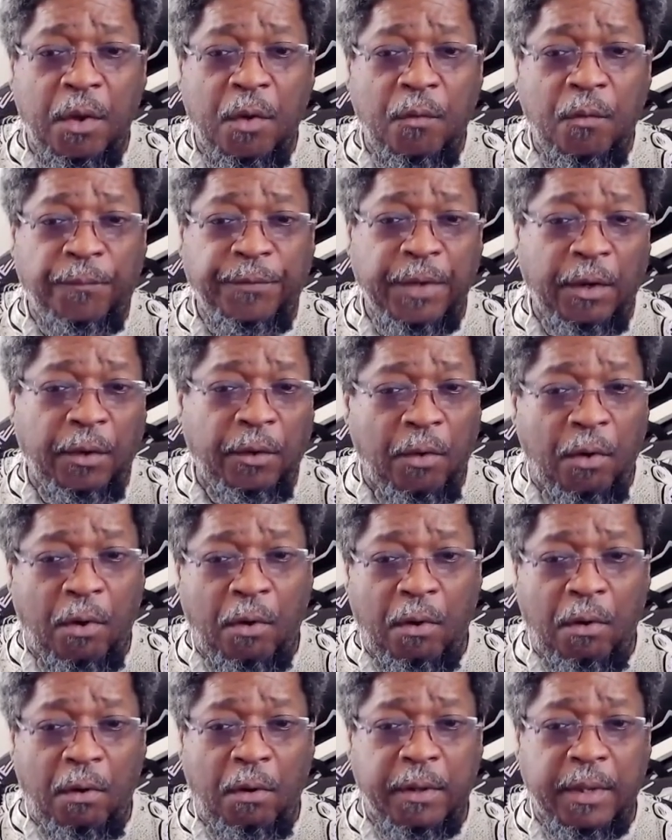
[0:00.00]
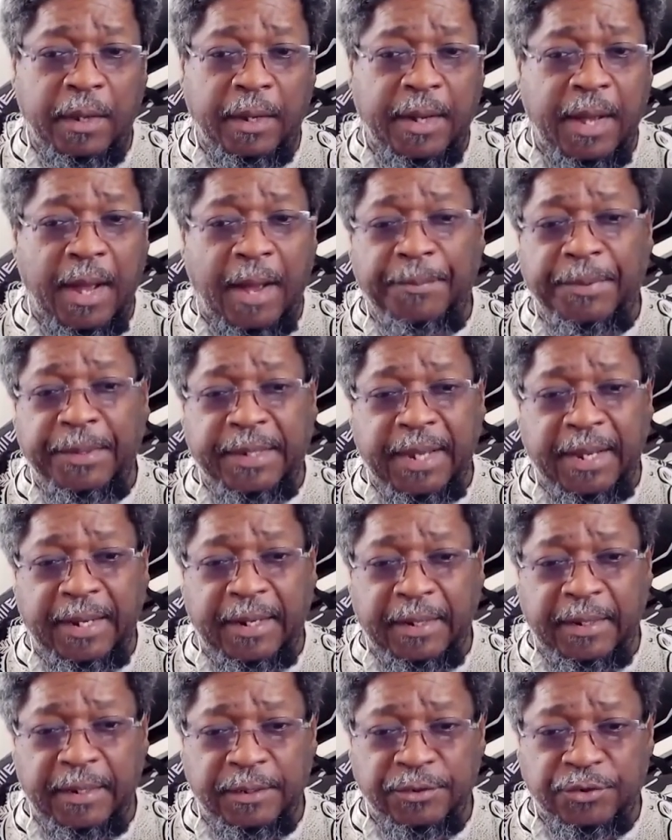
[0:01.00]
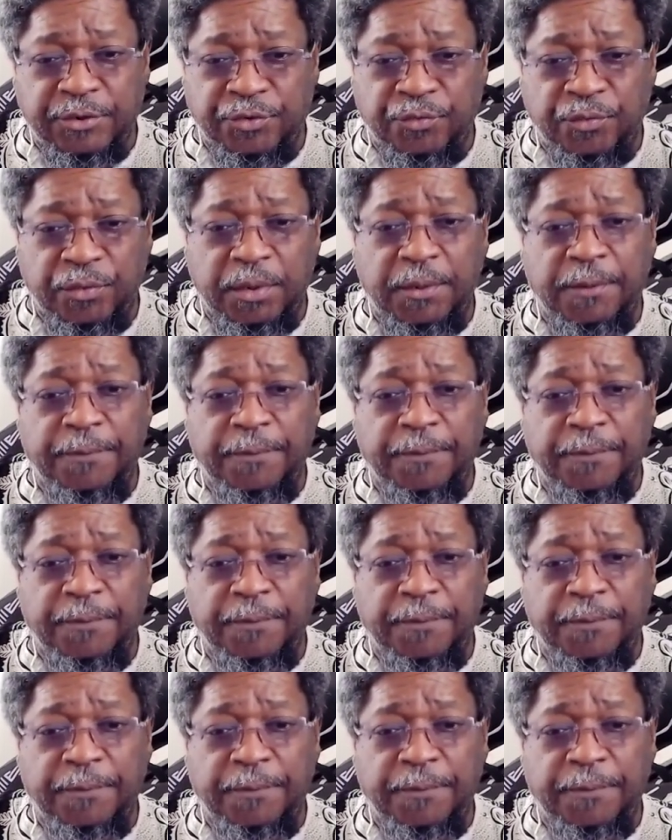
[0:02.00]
with a long and complicated history.